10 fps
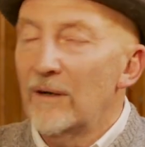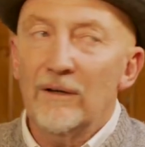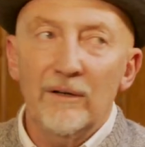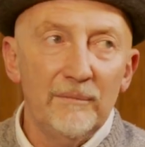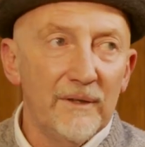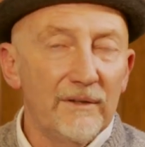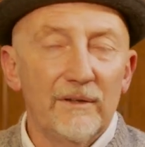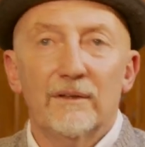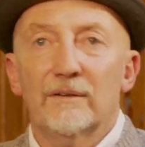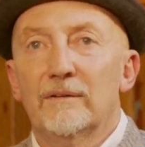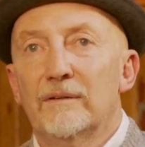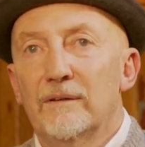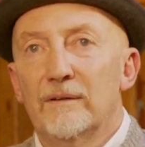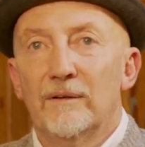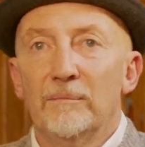Oh my God.
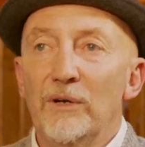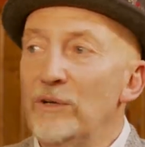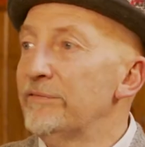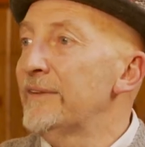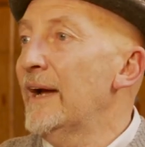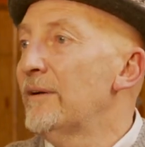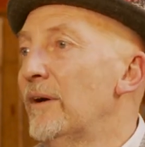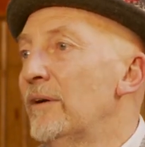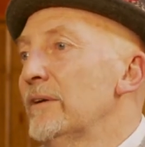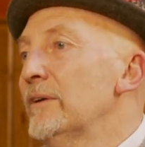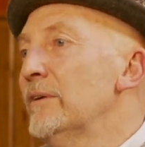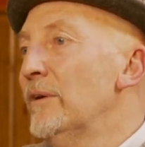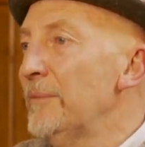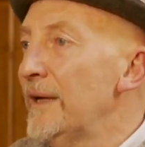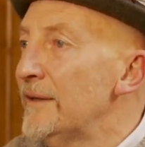I move now. you
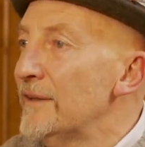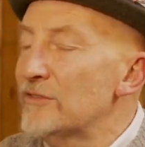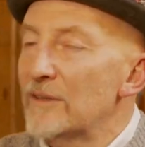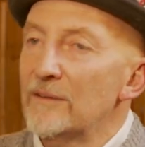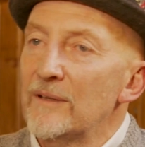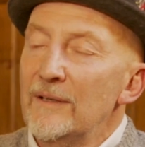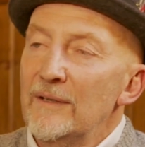know what I mean? It's, yeah.